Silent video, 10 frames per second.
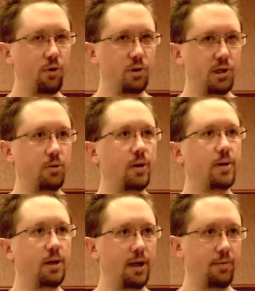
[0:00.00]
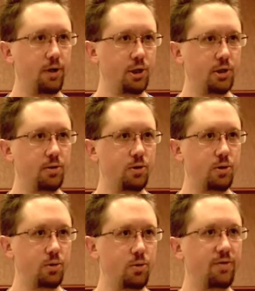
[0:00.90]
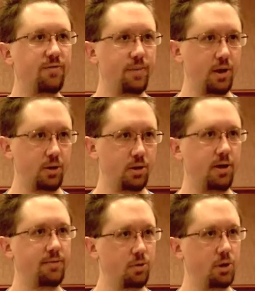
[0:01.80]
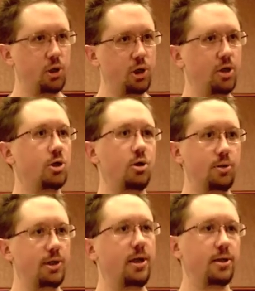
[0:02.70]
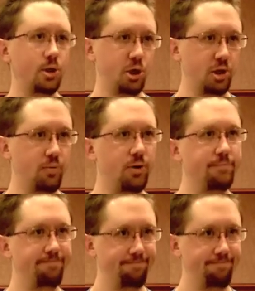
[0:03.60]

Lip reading: Focusing around the collaboration tools from Microsoft, so Exchange, OCS, and SharePoint.